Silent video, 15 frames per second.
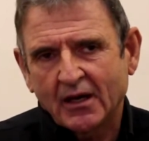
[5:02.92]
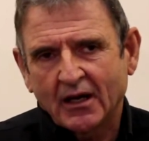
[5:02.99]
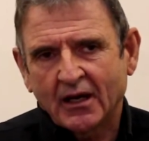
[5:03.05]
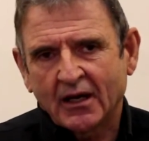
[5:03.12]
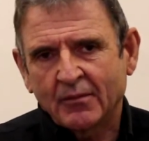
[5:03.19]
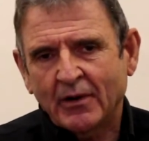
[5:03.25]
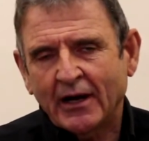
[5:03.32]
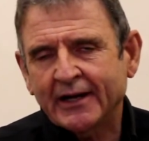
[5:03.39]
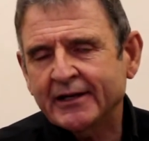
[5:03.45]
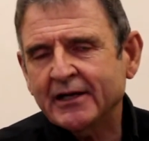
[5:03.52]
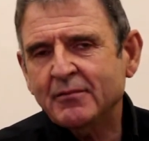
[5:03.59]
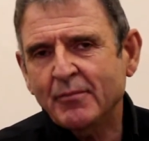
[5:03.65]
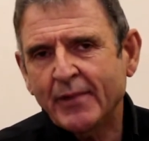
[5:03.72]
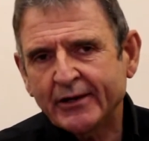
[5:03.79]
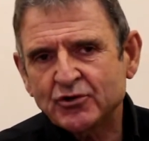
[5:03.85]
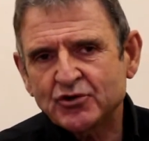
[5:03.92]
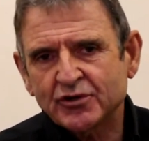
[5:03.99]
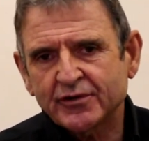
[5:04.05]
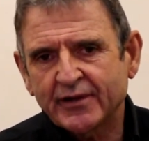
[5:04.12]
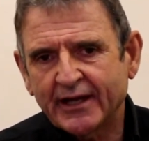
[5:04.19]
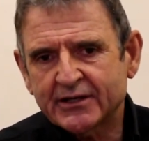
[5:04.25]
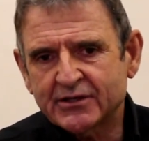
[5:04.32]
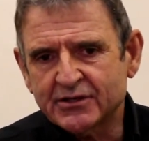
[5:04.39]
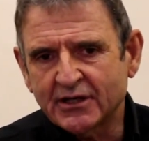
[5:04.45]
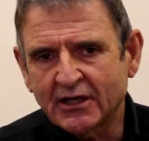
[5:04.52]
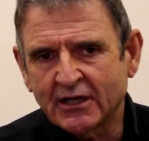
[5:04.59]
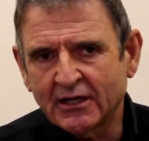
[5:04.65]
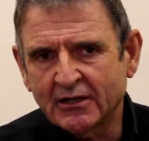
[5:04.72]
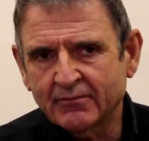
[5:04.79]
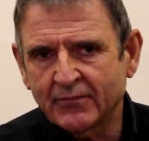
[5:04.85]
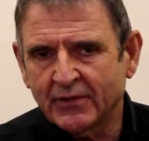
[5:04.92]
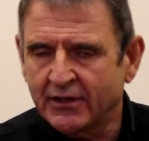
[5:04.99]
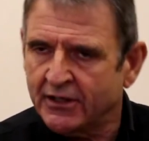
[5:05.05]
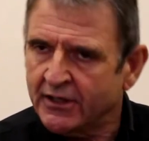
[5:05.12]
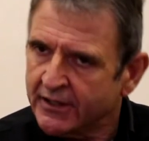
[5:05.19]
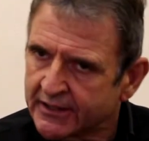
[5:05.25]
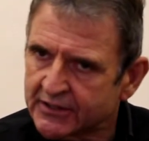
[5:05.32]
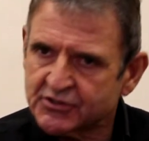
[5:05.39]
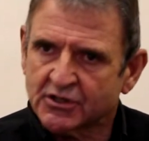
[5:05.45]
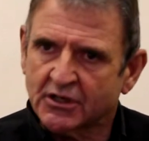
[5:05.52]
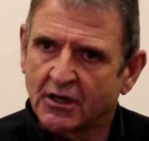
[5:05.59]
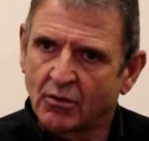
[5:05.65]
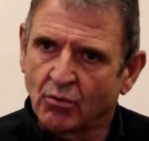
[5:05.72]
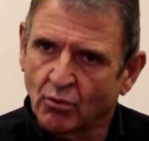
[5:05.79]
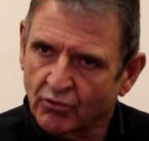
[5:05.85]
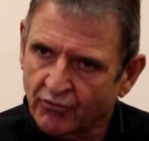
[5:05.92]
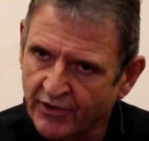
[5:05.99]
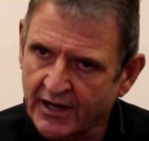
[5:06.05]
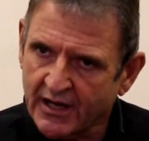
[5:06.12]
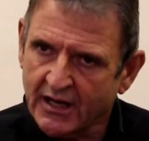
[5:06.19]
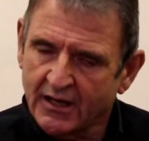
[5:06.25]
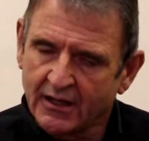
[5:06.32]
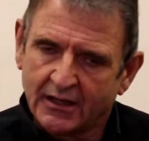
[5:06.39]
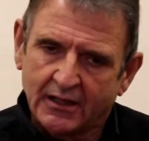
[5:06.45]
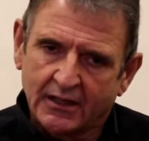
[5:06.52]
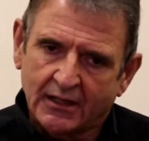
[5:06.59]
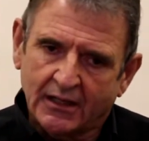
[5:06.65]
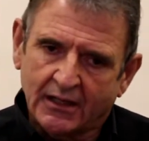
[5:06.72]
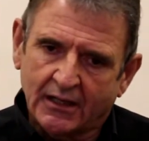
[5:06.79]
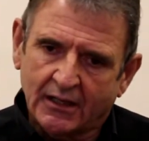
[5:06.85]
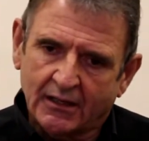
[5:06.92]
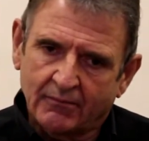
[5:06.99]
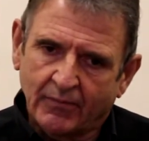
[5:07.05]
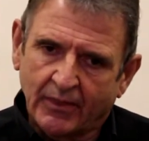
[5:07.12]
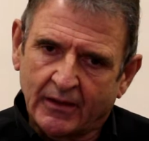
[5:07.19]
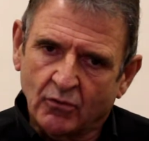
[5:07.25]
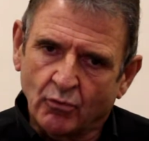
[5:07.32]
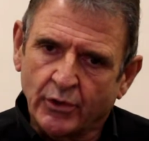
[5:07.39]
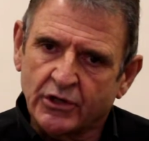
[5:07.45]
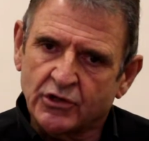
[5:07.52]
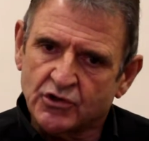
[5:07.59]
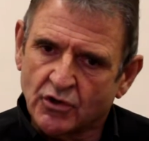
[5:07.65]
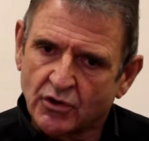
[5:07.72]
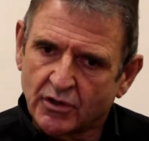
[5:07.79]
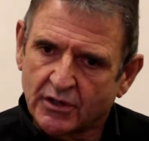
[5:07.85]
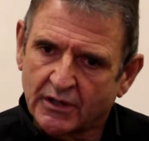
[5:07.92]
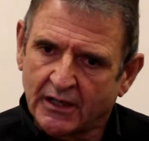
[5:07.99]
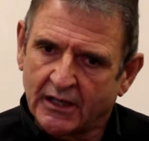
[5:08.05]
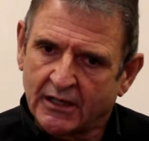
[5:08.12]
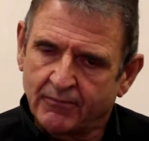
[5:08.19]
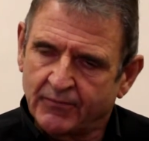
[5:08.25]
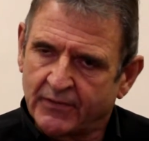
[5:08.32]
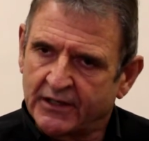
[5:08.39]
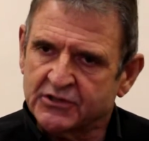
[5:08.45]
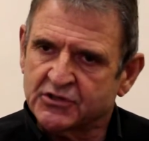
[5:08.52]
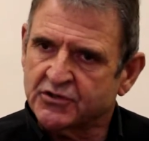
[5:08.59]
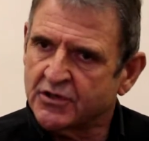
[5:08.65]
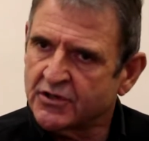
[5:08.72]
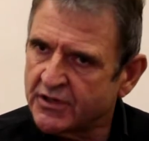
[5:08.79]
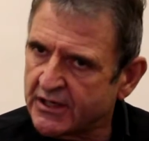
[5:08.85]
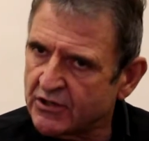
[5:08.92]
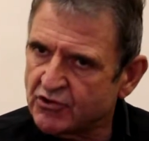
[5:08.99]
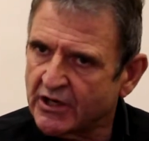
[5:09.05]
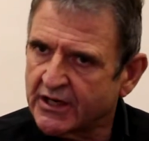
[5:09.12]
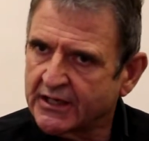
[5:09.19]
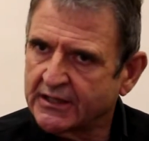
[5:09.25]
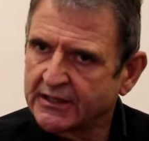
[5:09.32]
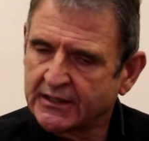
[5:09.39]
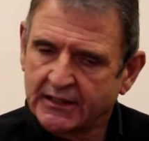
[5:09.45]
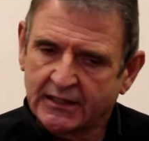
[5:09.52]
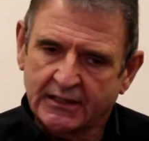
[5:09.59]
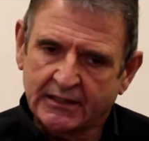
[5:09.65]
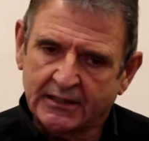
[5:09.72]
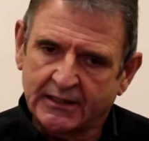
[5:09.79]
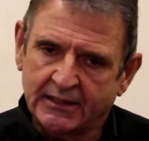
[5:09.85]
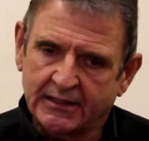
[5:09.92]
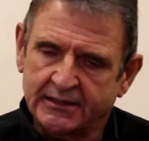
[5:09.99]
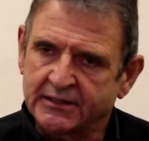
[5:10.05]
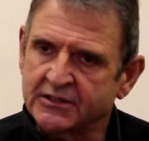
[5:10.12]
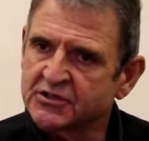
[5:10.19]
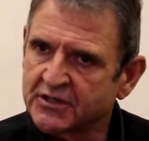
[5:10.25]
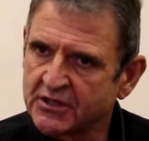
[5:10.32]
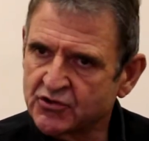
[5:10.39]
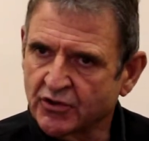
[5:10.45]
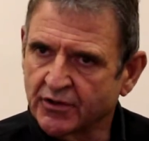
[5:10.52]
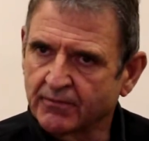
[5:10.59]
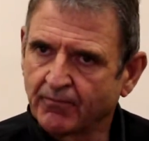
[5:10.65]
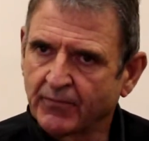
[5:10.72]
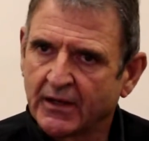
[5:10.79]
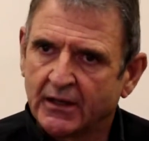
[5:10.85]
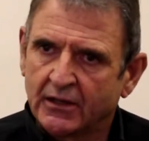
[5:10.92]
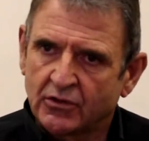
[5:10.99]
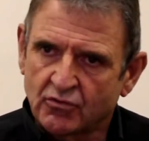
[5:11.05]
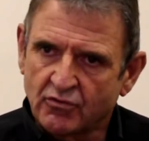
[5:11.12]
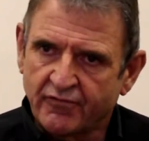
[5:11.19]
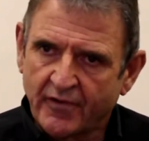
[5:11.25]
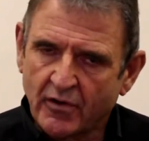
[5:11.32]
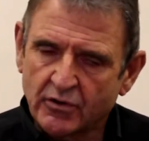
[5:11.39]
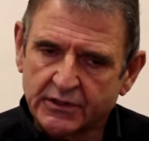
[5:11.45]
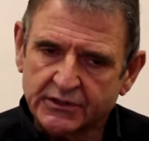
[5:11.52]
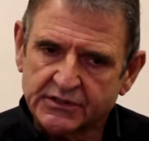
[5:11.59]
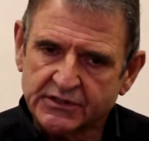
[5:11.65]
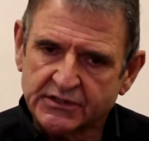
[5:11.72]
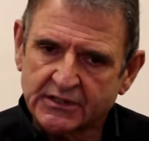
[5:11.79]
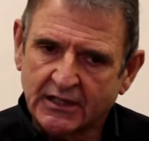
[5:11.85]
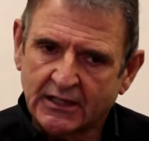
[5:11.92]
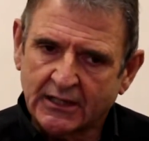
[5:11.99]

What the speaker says: I did mention that years ago already we took a strategic decision to focus